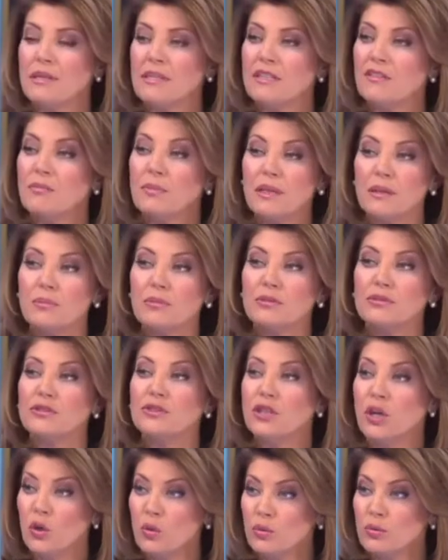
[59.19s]
if people
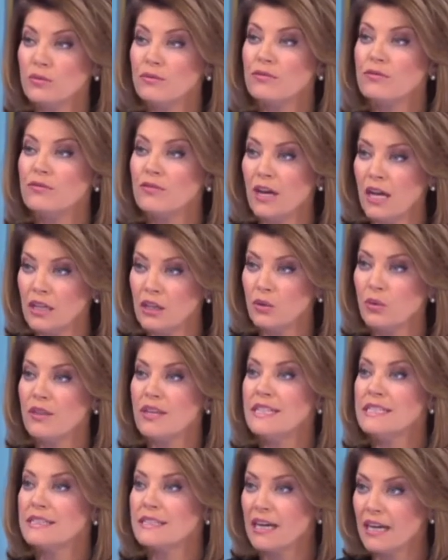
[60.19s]
don't follow
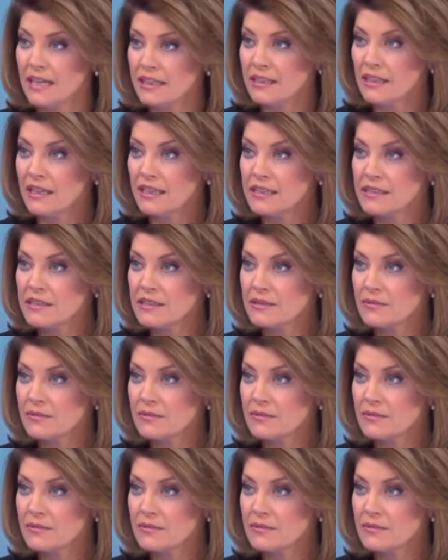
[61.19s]
these guidelines?